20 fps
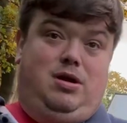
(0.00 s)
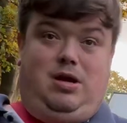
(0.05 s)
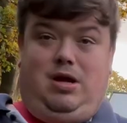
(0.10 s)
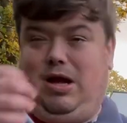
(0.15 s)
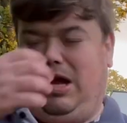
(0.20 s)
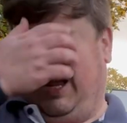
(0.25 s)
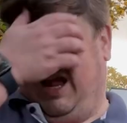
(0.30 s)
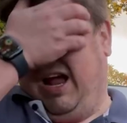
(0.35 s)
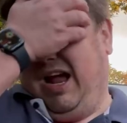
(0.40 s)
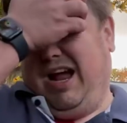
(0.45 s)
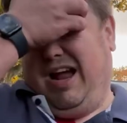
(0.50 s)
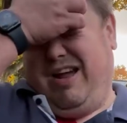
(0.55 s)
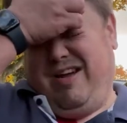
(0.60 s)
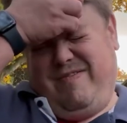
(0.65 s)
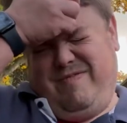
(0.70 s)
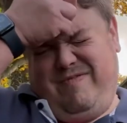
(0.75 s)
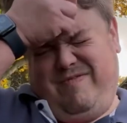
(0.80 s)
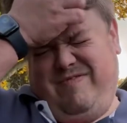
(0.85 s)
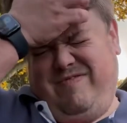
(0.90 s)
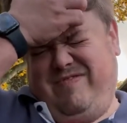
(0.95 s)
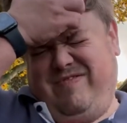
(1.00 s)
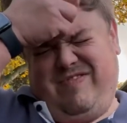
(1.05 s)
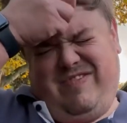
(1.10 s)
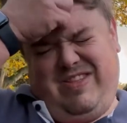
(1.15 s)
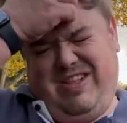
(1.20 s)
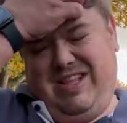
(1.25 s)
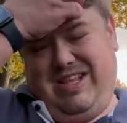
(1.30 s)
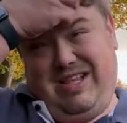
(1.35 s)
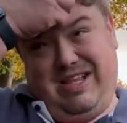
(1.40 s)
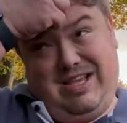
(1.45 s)

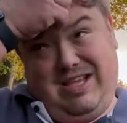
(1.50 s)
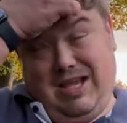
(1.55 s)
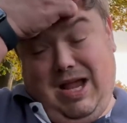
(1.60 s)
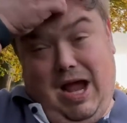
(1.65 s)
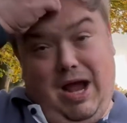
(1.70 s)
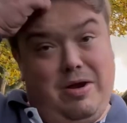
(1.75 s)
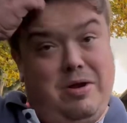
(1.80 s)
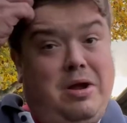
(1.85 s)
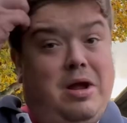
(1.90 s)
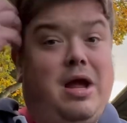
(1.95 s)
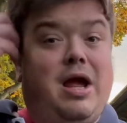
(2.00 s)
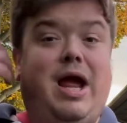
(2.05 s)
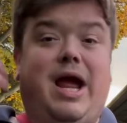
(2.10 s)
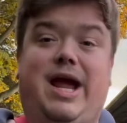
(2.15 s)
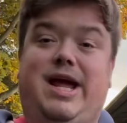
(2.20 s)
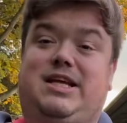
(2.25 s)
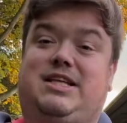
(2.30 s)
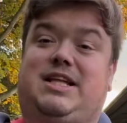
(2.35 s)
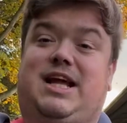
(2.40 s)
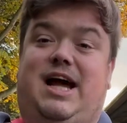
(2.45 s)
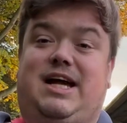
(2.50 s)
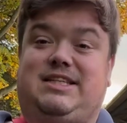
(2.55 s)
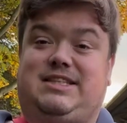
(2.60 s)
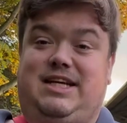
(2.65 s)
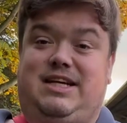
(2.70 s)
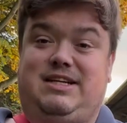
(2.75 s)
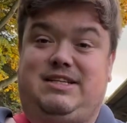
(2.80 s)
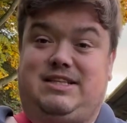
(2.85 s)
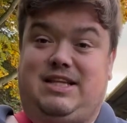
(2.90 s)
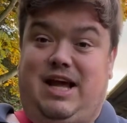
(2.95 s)
So it's
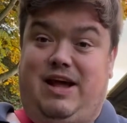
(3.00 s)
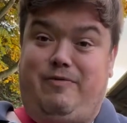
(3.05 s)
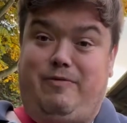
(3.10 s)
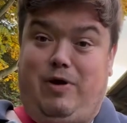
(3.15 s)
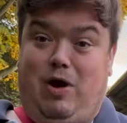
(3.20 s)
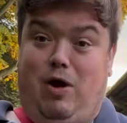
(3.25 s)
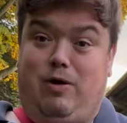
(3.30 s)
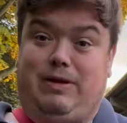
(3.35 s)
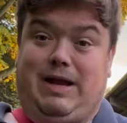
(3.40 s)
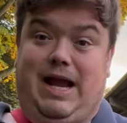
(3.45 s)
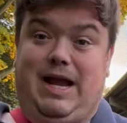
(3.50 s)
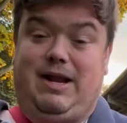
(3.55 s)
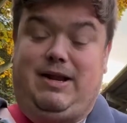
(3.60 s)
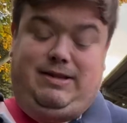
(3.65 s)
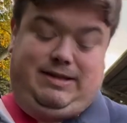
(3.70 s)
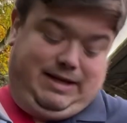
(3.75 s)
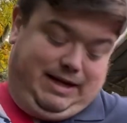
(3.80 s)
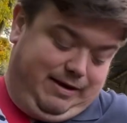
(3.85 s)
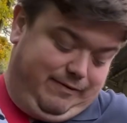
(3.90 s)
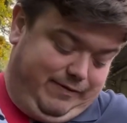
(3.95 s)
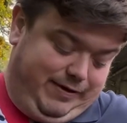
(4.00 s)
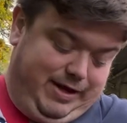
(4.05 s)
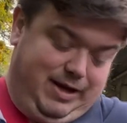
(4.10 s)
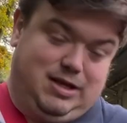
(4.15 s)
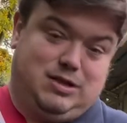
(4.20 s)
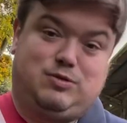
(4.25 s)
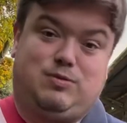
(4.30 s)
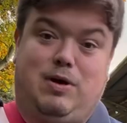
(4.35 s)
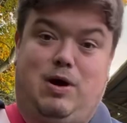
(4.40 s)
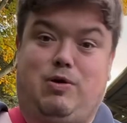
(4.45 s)
nice that we are getting on TV
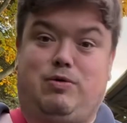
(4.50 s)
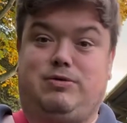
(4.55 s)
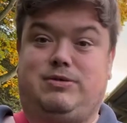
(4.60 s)
as well.